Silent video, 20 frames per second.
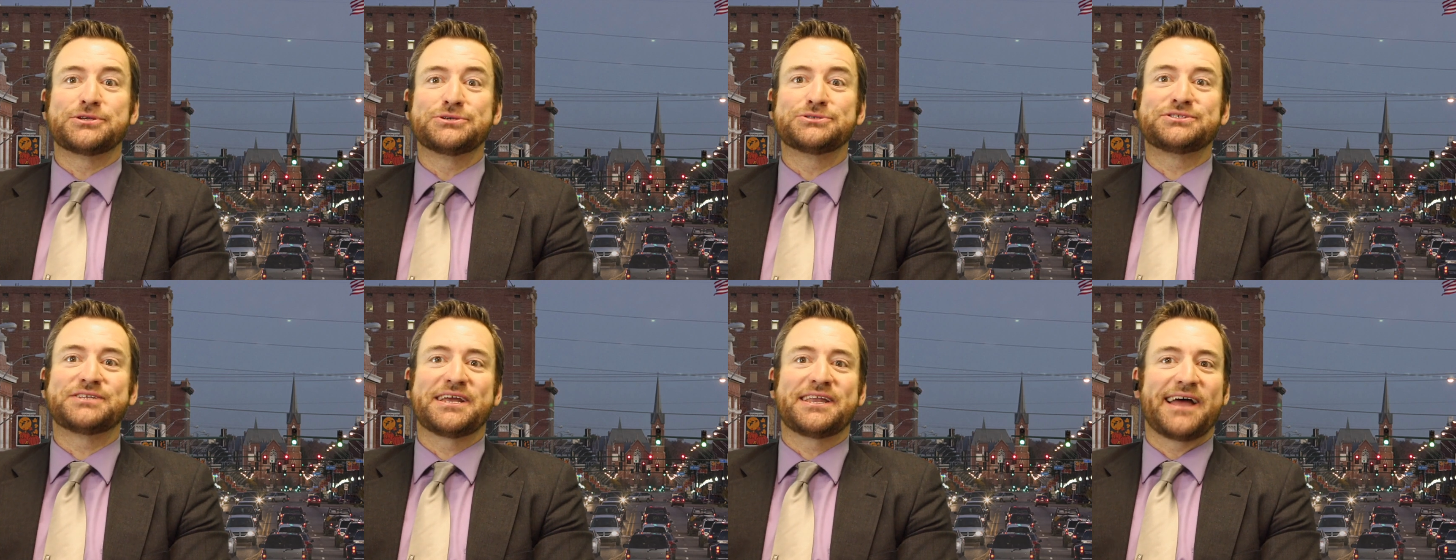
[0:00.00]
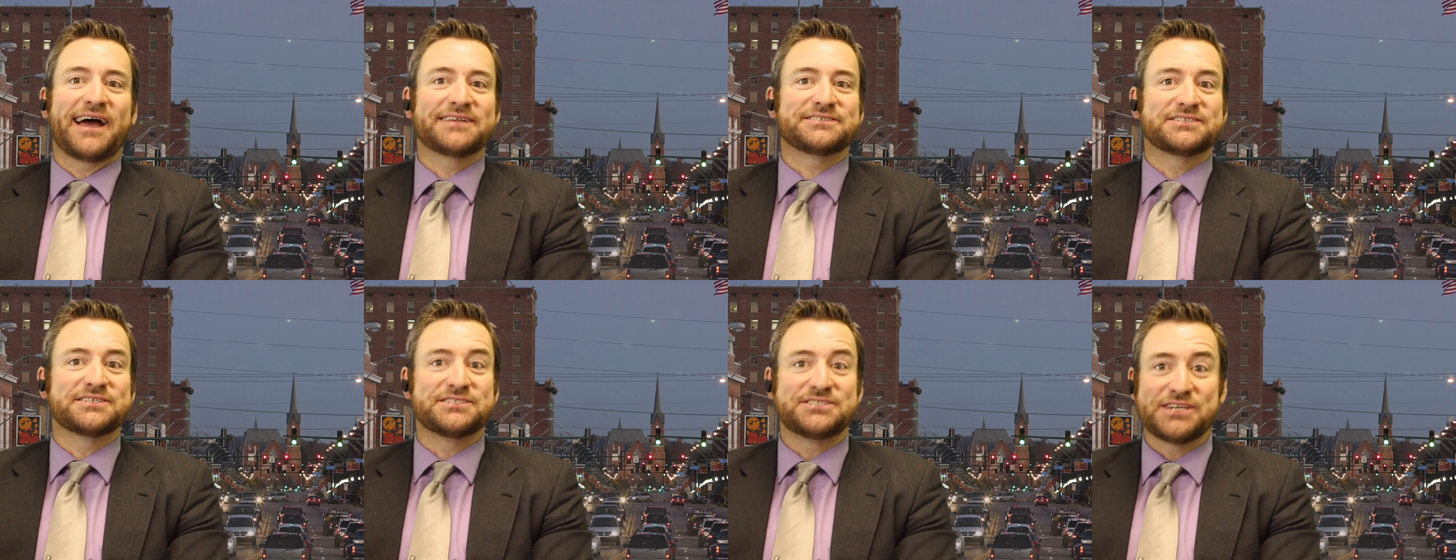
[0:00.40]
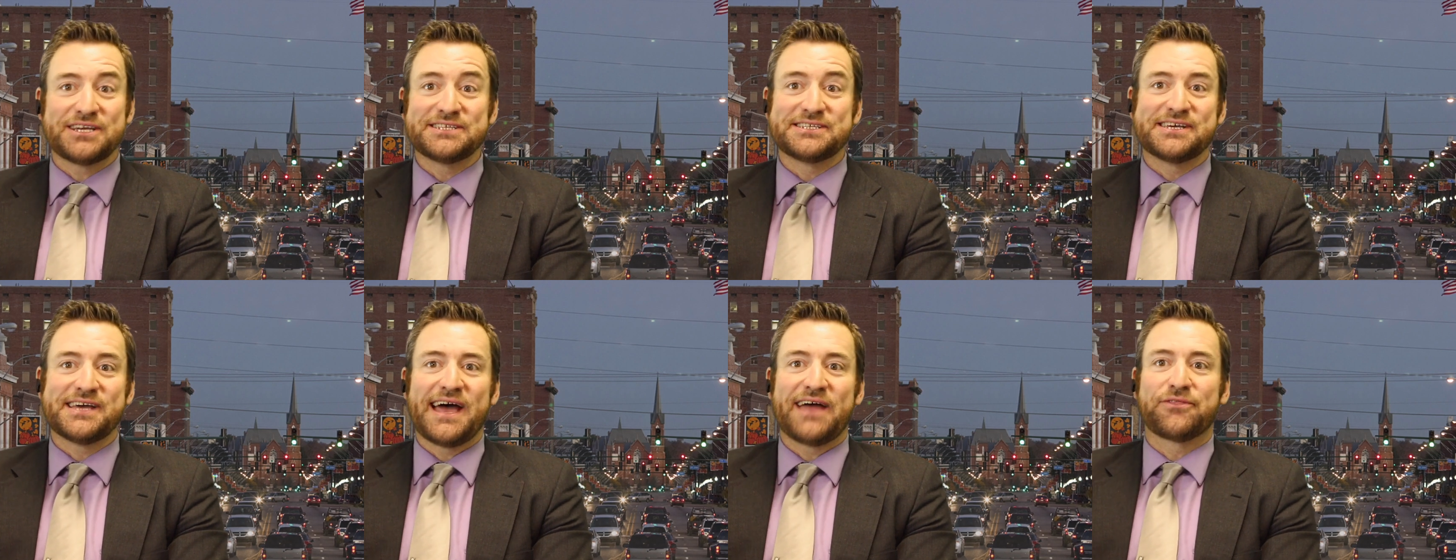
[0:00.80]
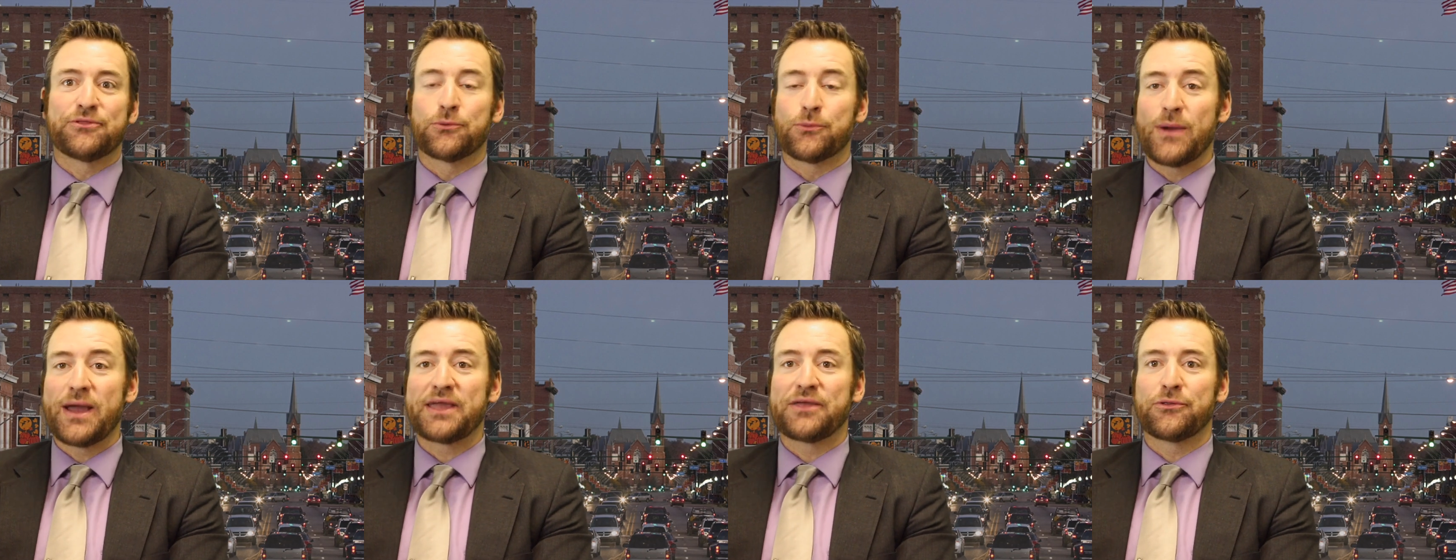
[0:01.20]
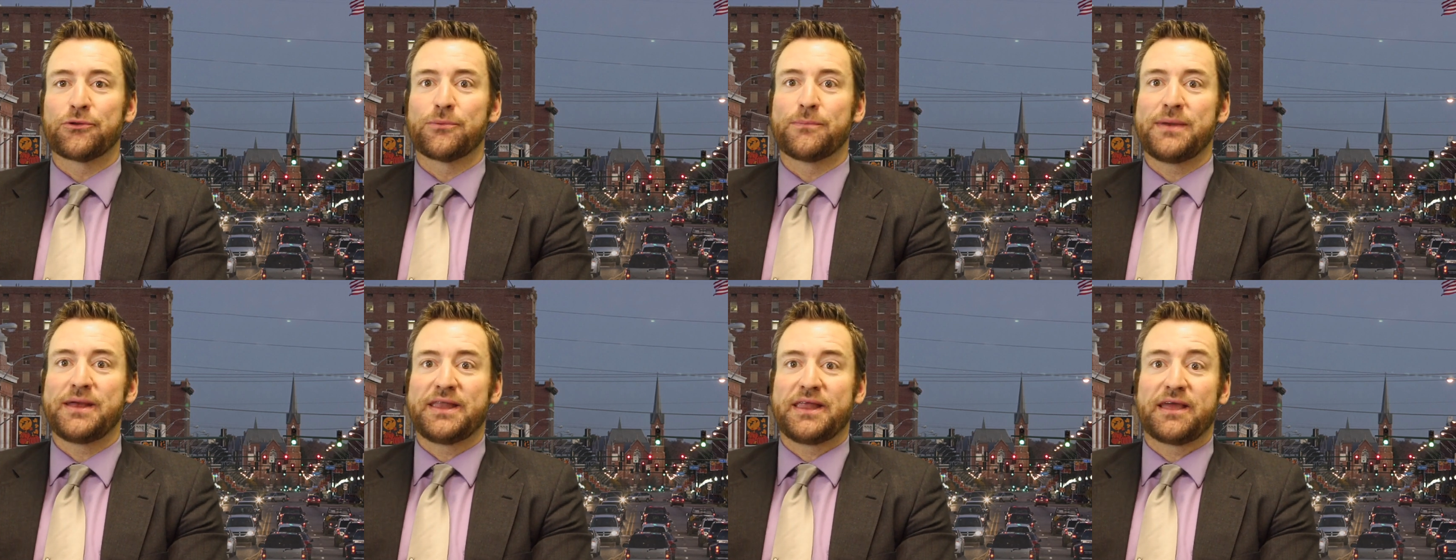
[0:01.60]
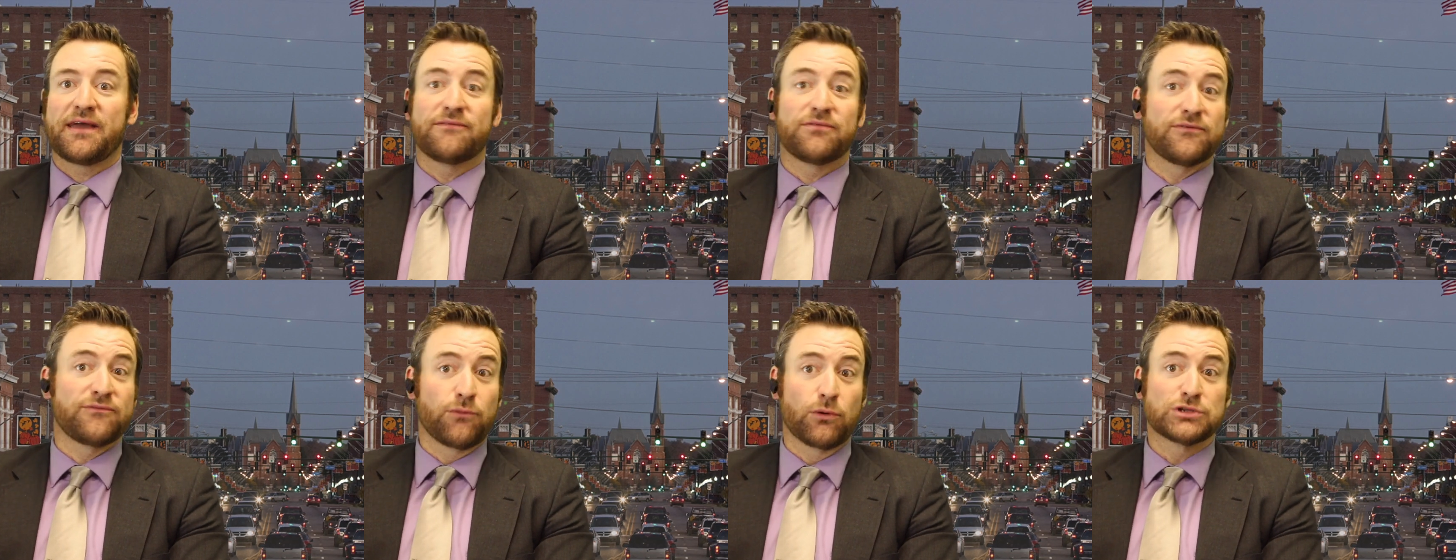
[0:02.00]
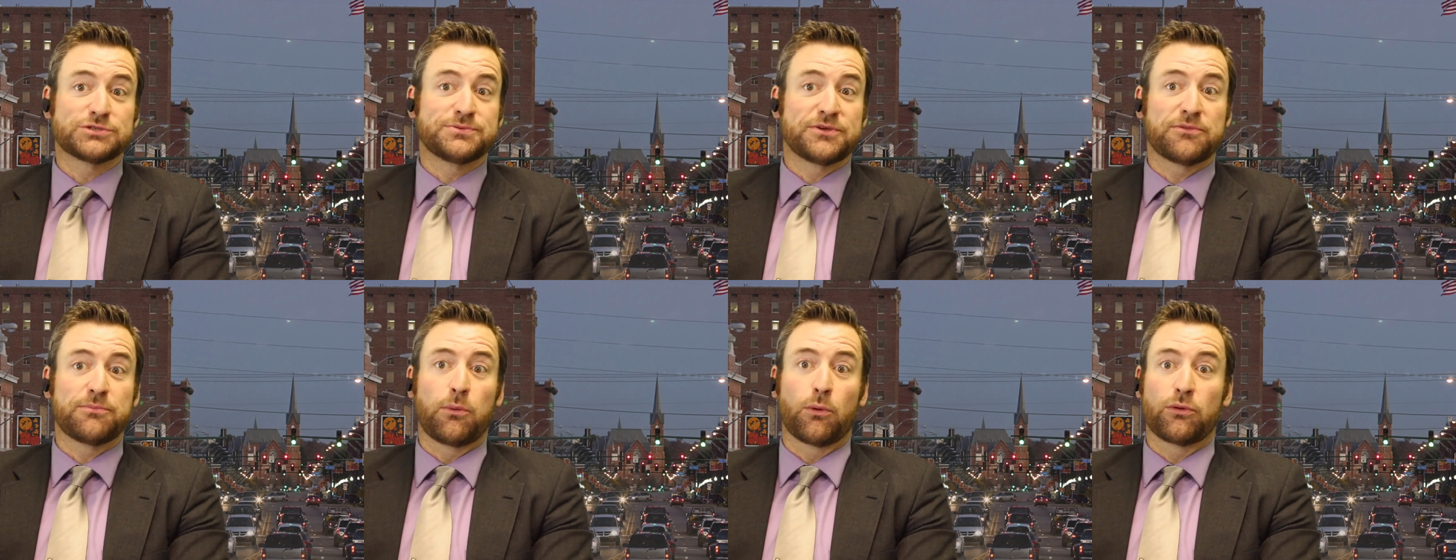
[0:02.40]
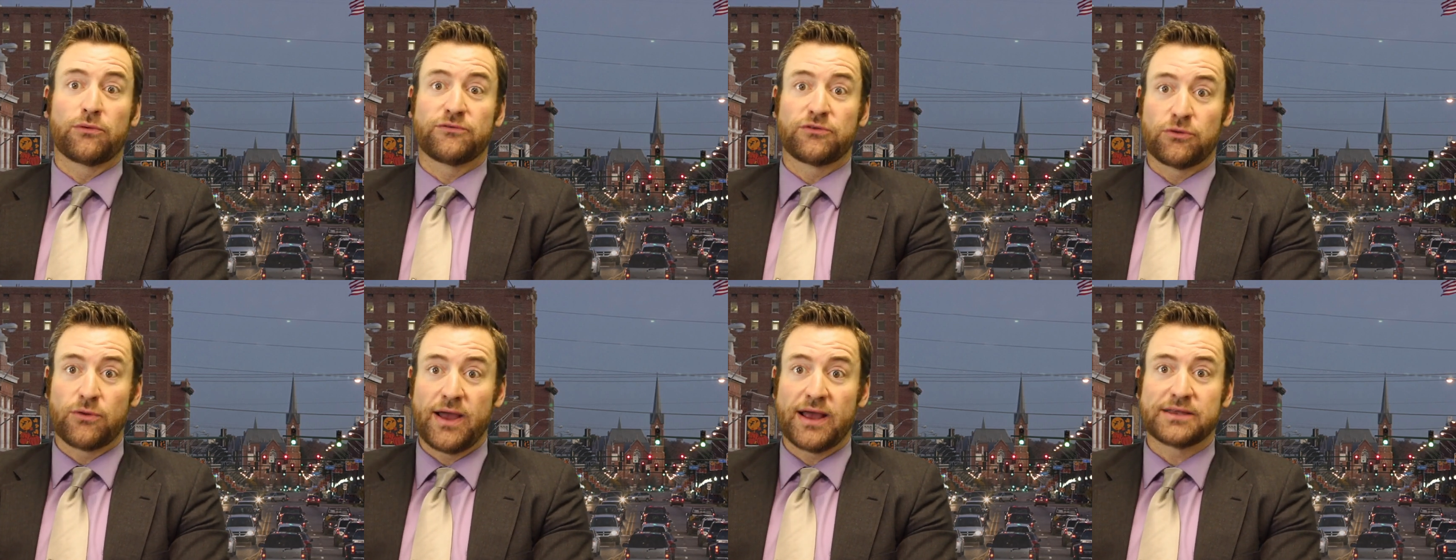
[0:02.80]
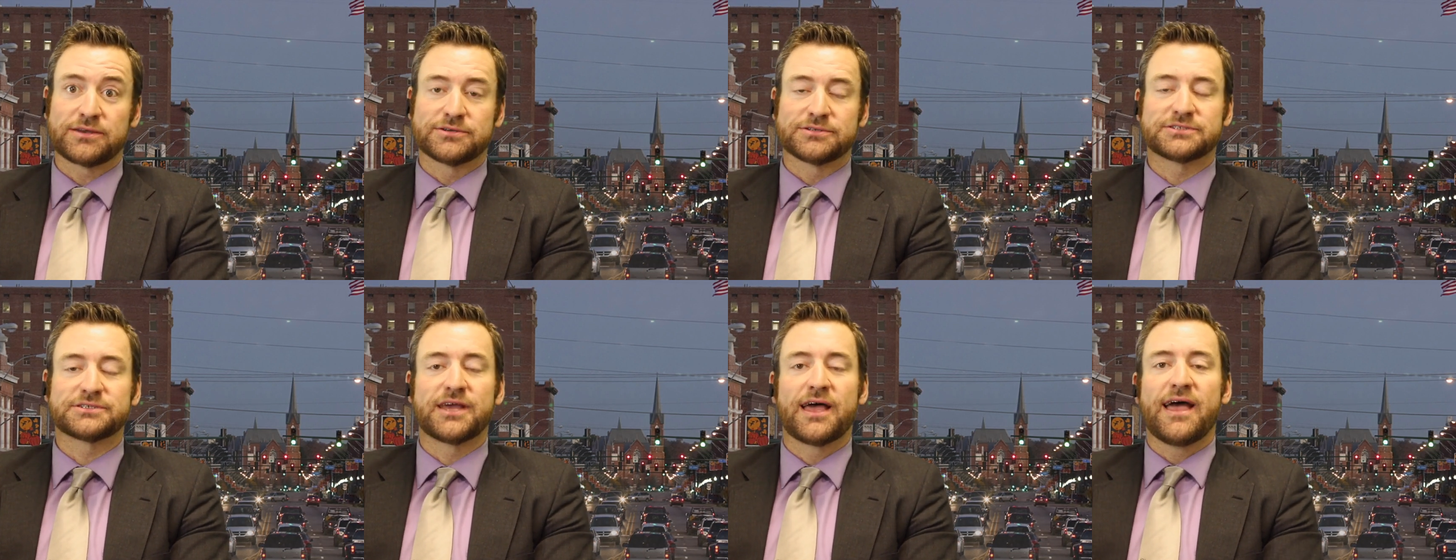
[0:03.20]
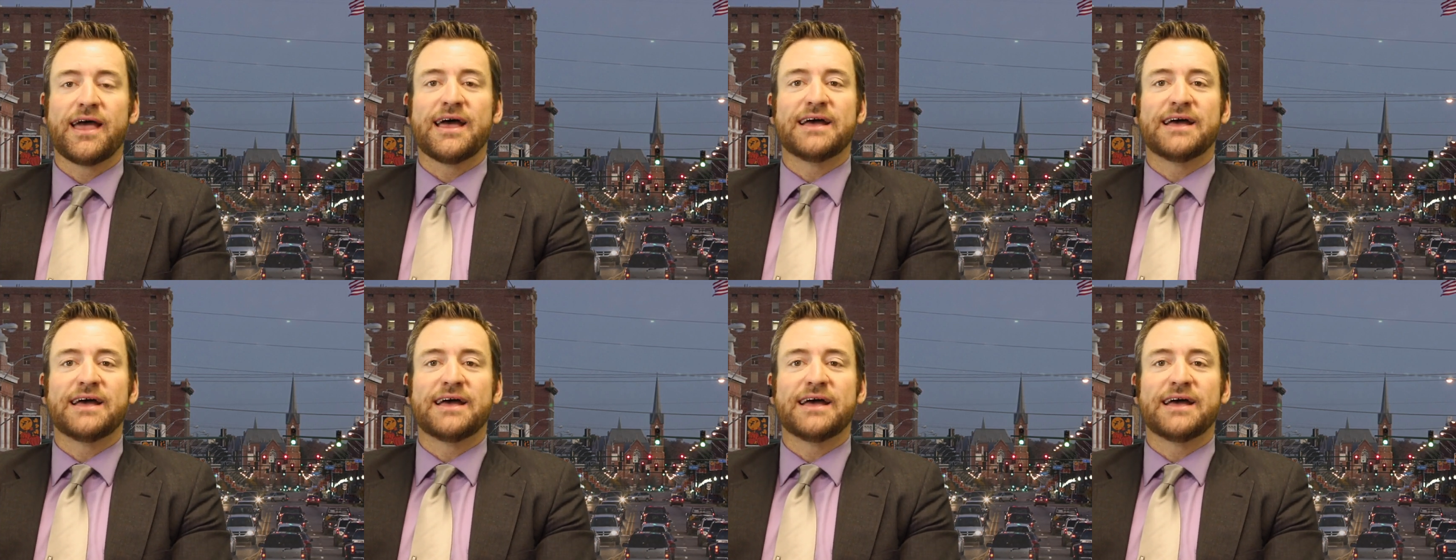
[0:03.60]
Tuesday night's agenda at the regular meeting of the Fort Smith Board of Directors.